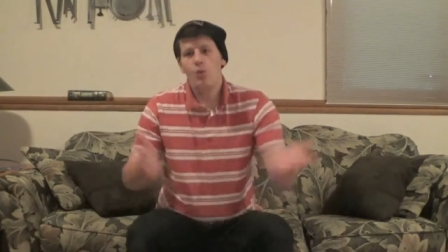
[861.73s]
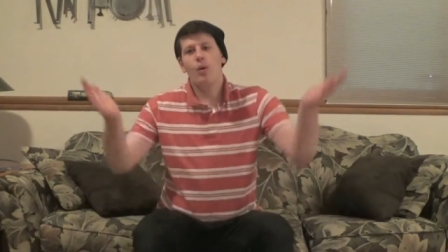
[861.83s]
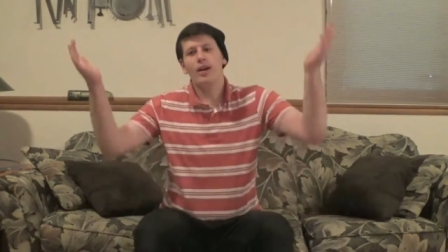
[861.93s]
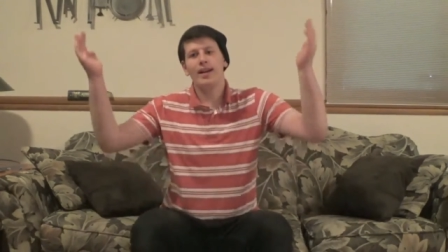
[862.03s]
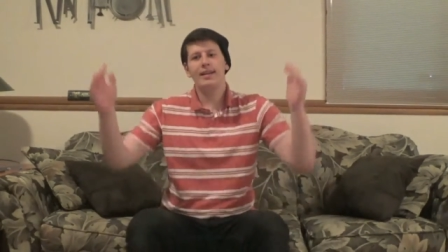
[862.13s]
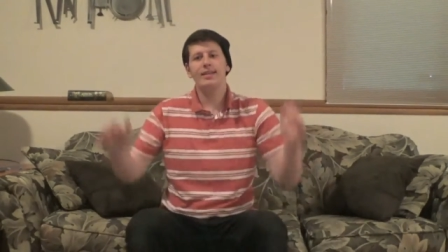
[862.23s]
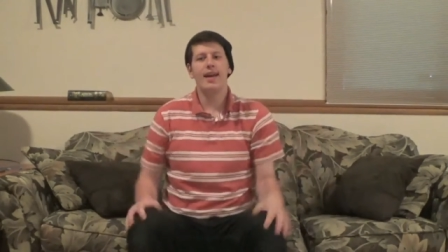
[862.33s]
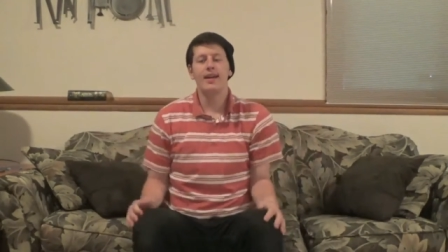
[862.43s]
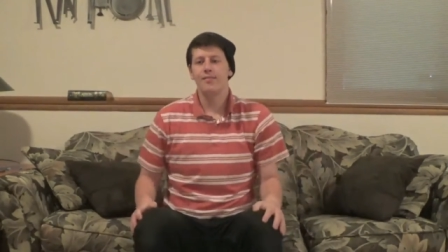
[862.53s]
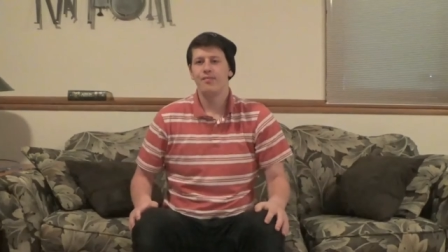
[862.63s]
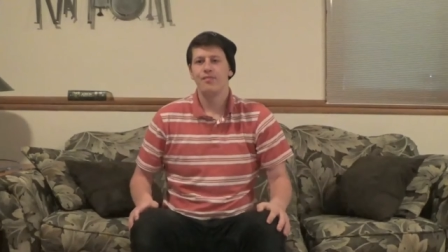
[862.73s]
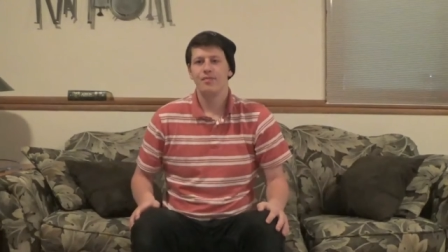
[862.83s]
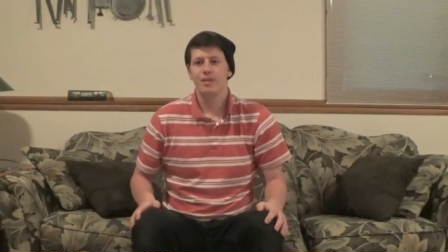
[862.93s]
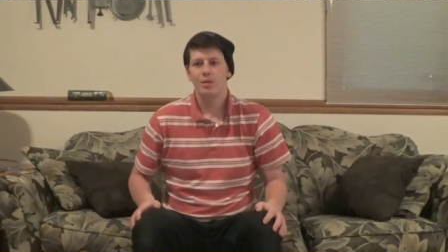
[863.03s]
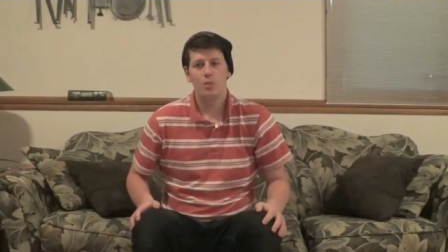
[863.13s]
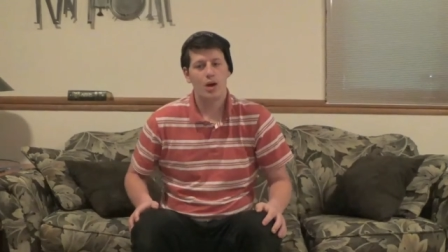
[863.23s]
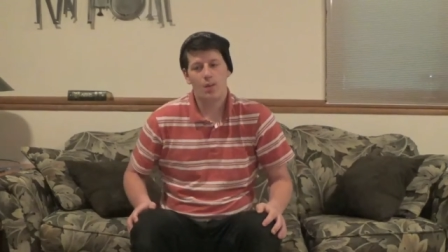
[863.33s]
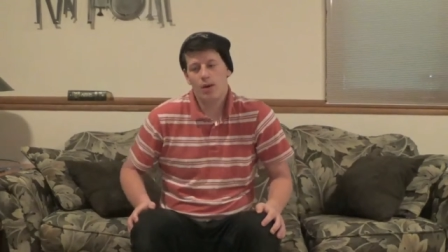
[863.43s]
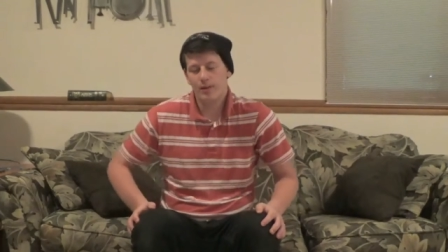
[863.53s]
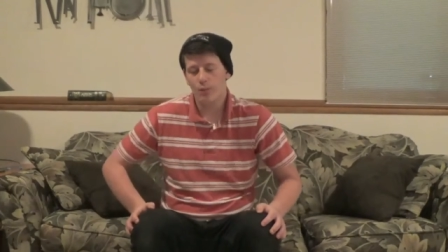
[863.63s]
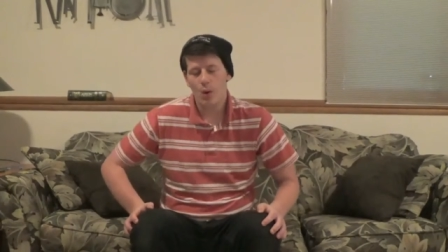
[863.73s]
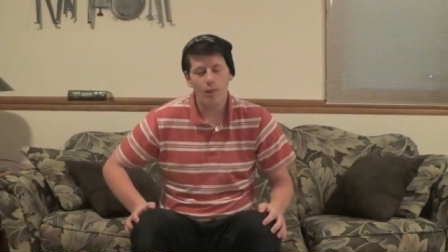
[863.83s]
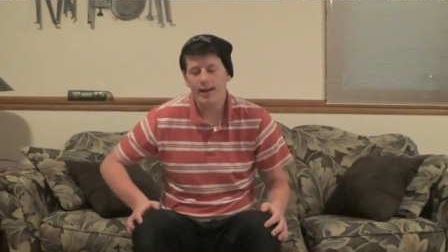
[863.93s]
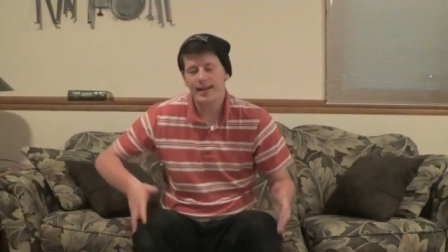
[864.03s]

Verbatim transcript: What can I say? What